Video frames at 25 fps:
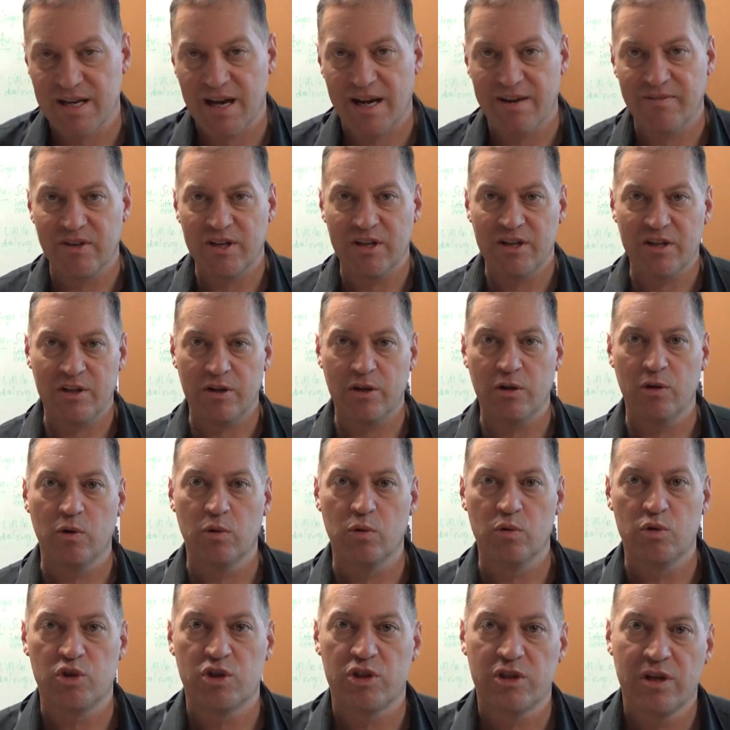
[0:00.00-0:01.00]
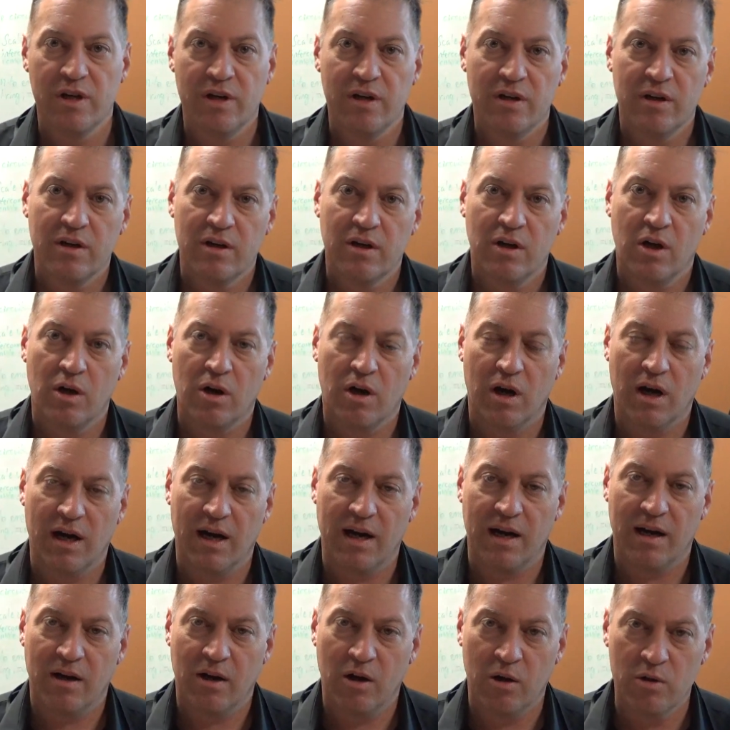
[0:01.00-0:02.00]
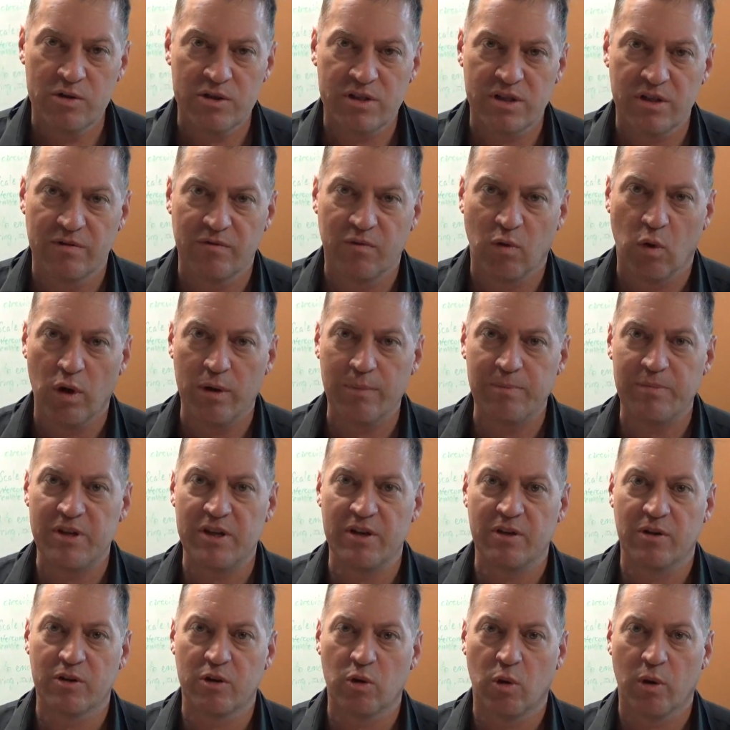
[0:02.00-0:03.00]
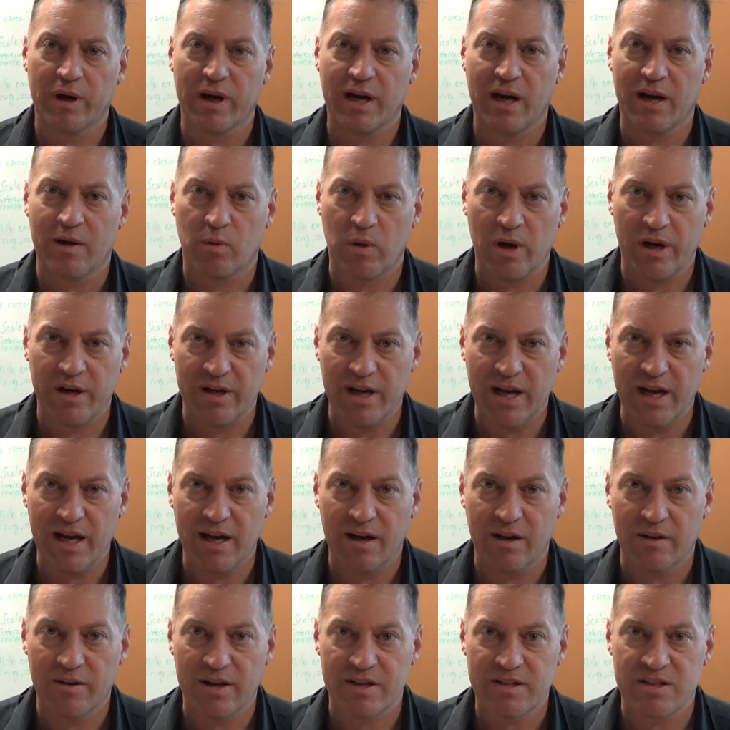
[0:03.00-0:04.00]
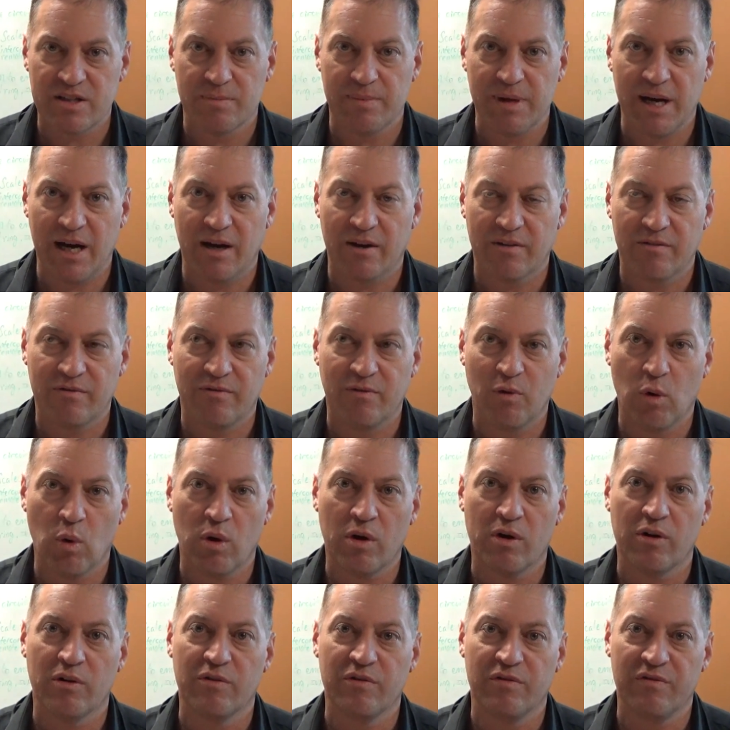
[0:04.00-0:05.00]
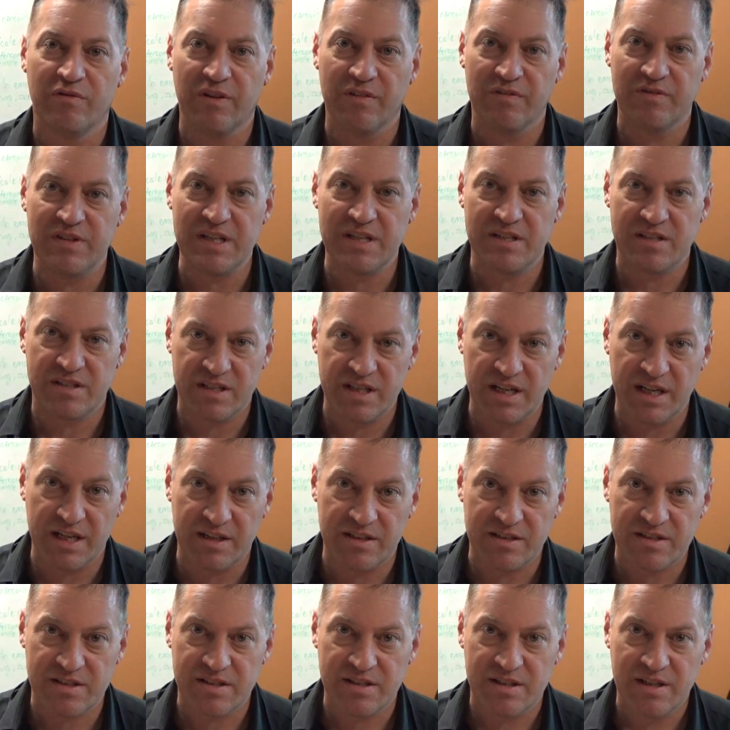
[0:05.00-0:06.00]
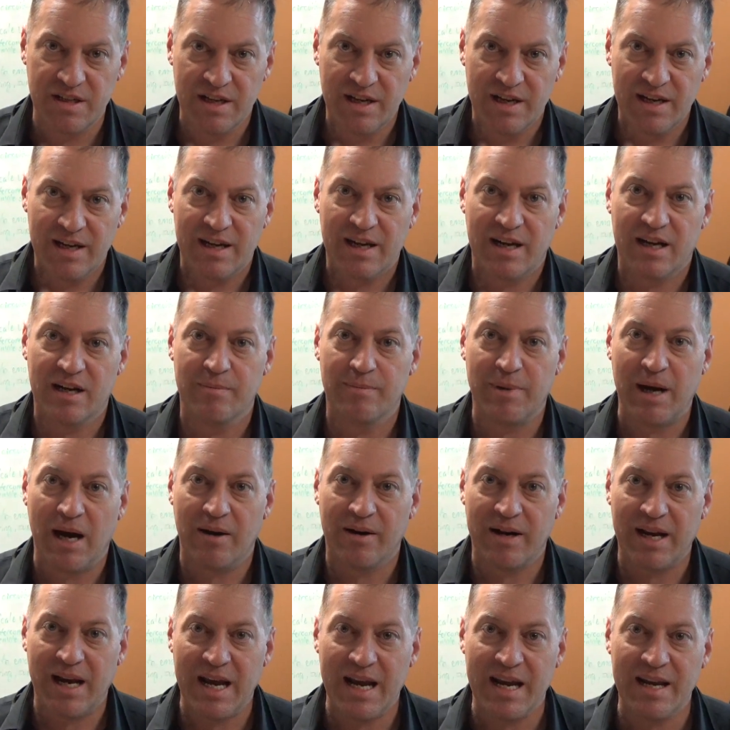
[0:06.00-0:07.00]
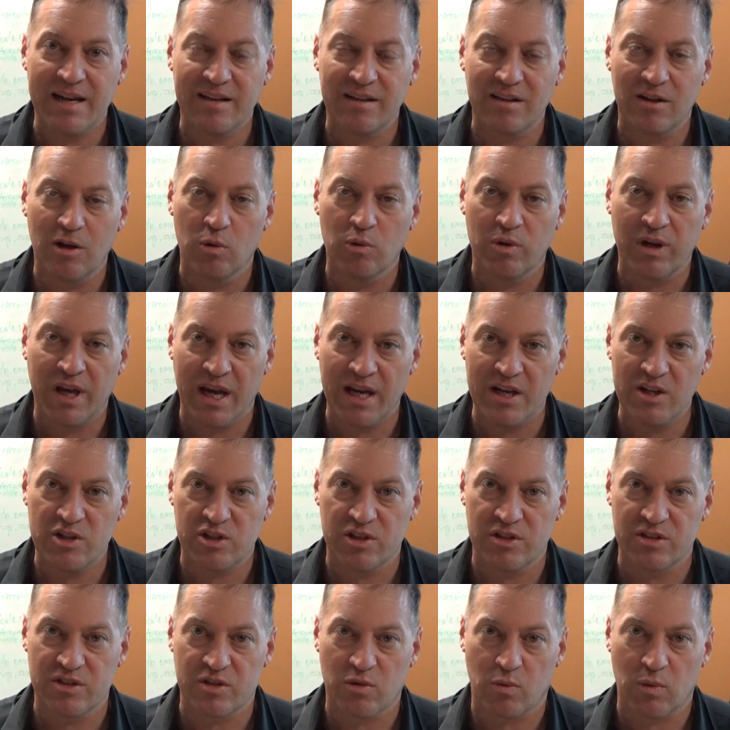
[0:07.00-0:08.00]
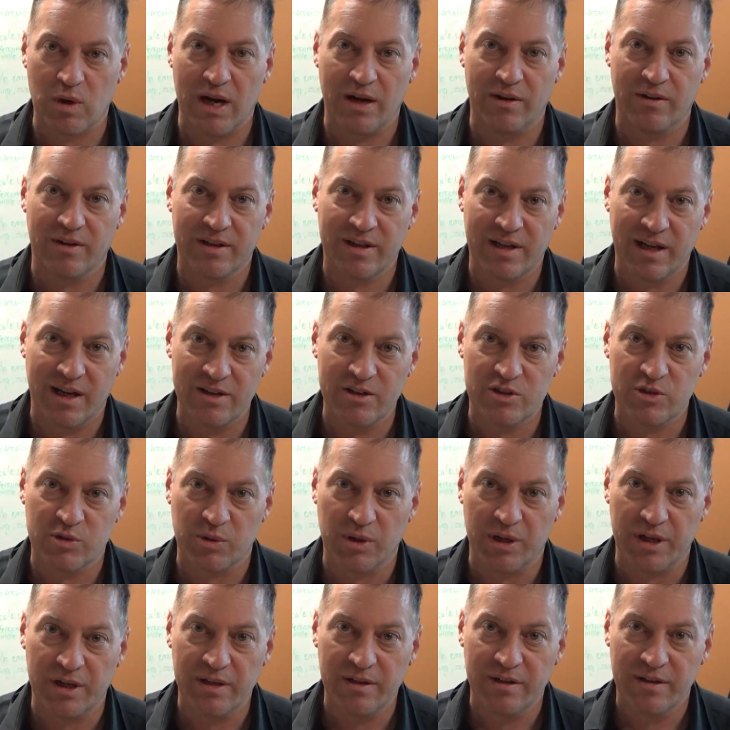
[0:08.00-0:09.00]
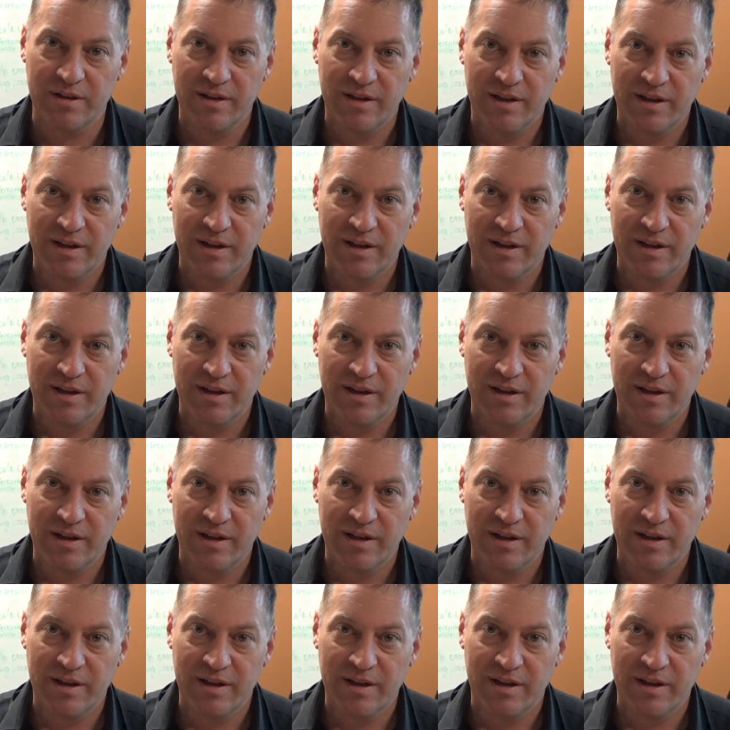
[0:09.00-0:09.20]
I have a huge hosted VoIP deal going on right now that's about 450 seats in about 8 locations around the country,